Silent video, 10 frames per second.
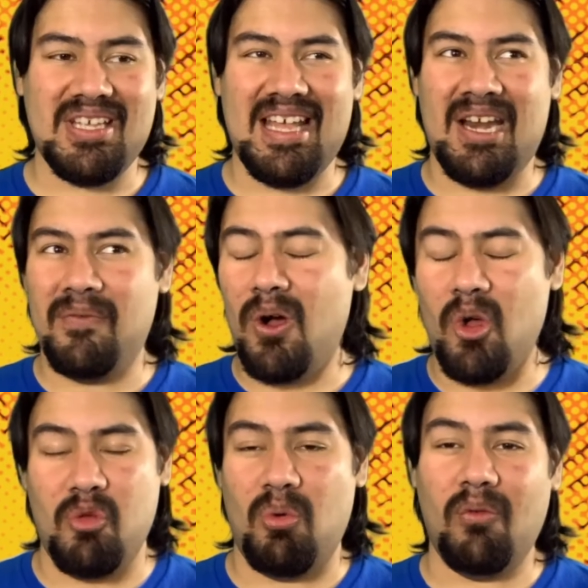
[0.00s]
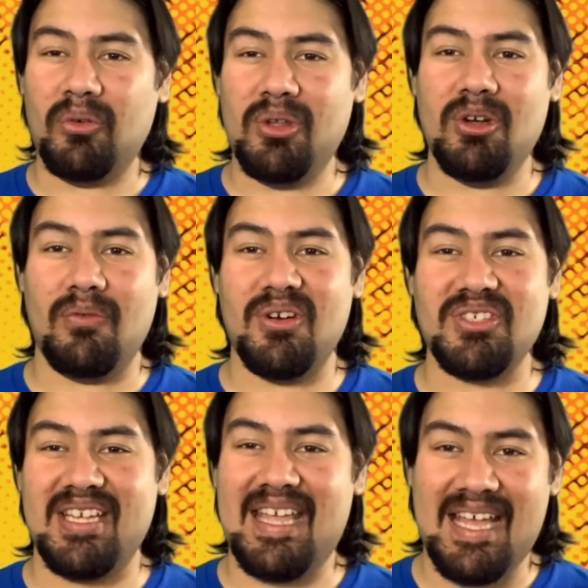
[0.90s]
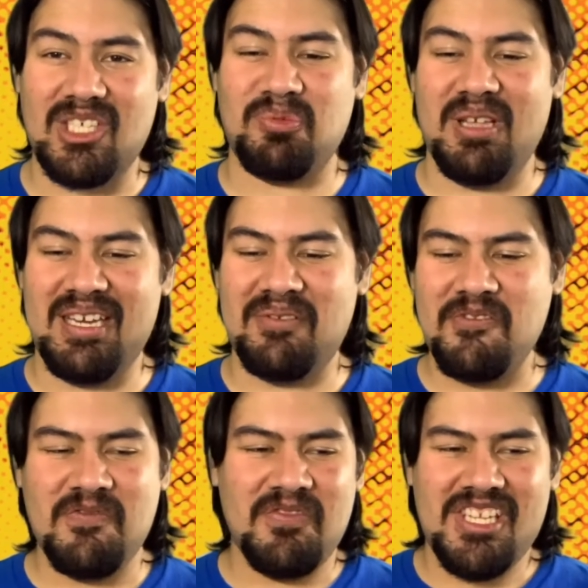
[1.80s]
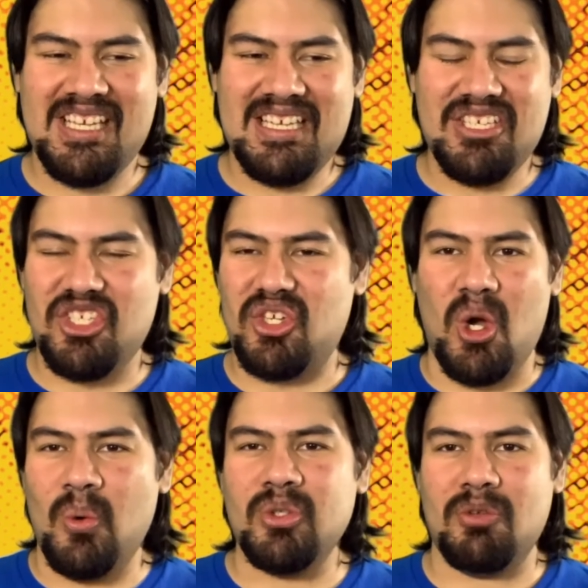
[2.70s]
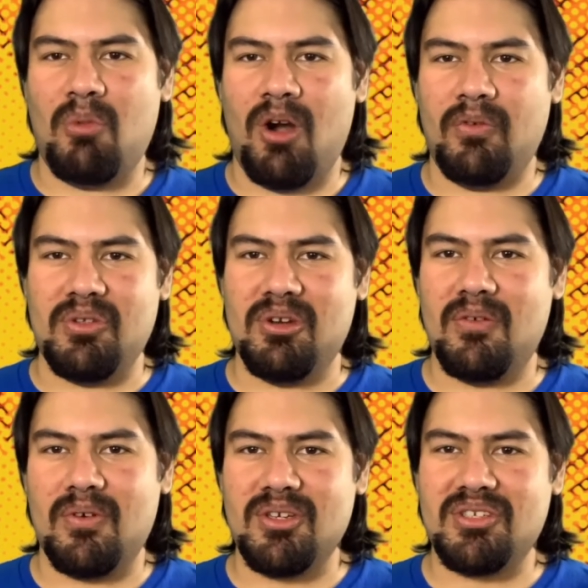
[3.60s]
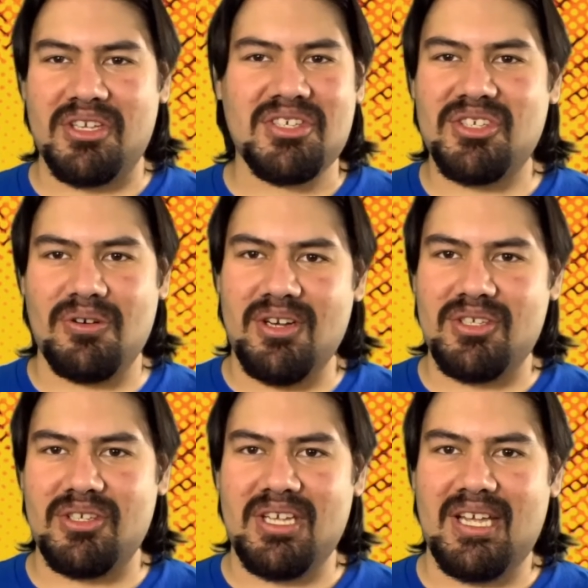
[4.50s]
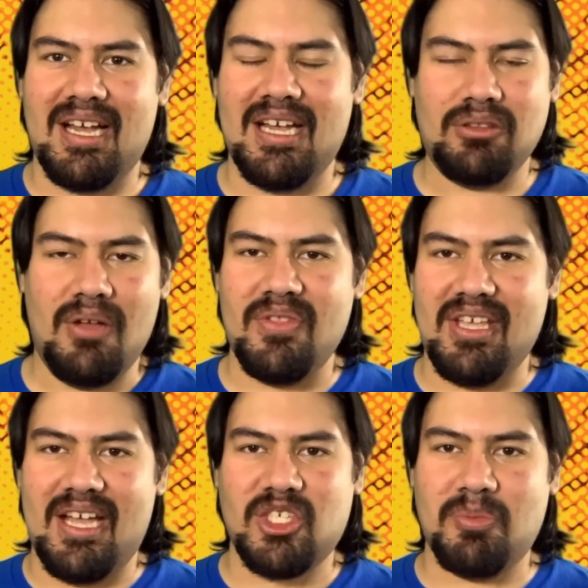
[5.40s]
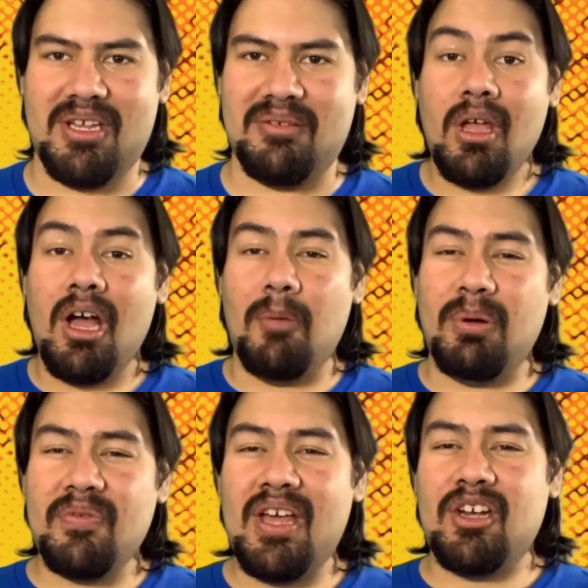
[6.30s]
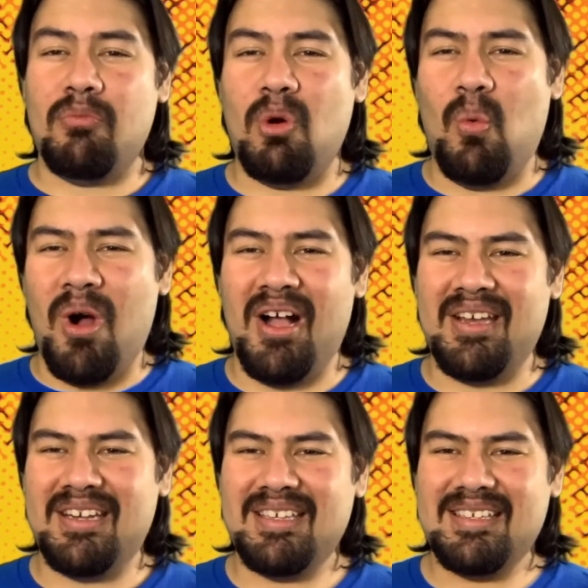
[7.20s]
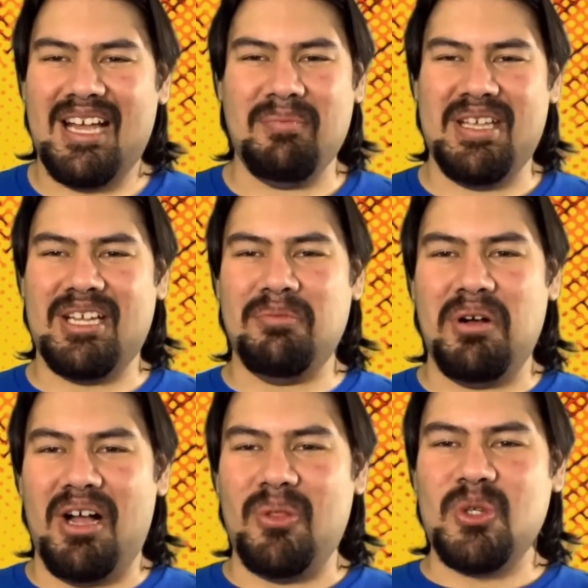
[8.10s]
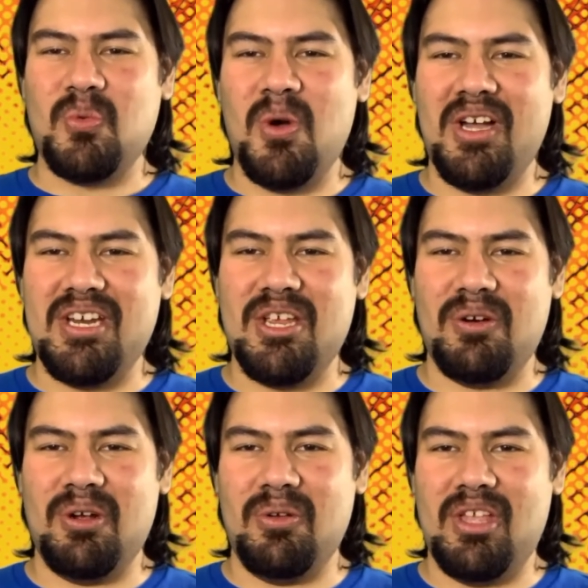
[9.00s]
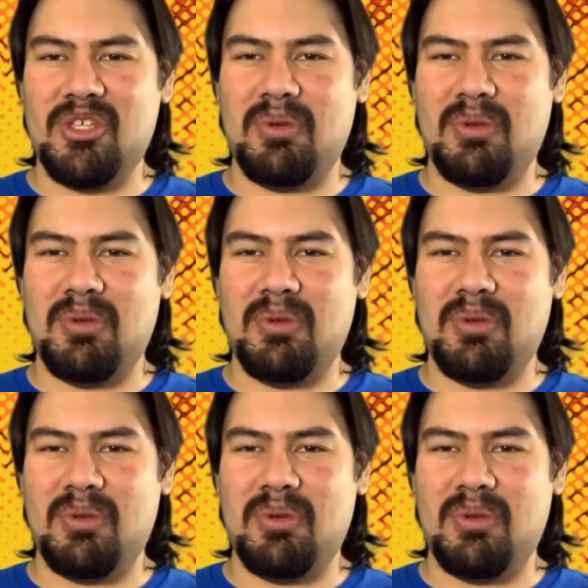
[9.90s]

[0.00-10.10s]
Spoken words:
out of all the Marvel Universe. Like, X-Men just owns the Marvel Universe. Like, seriously, I love the X-Men. Above that at number one, I mean, come on, there's one hero that's my